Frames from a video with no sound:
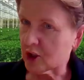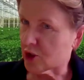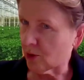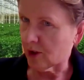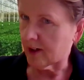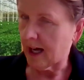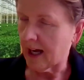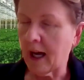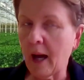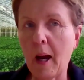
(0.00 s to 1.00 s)
sure.
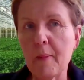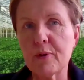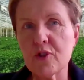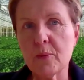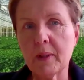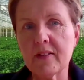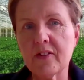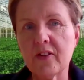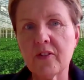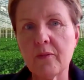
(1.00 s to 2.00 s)
I'm presuming
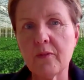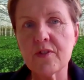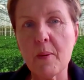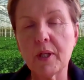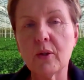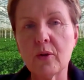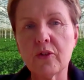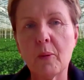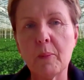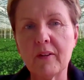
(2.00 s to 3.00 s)
this is somebody who's
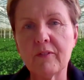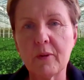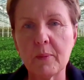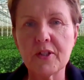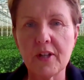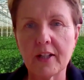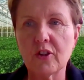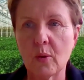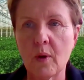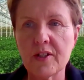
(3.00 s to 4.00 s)
coming from
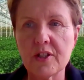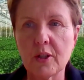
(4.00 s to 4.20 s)
international, wanting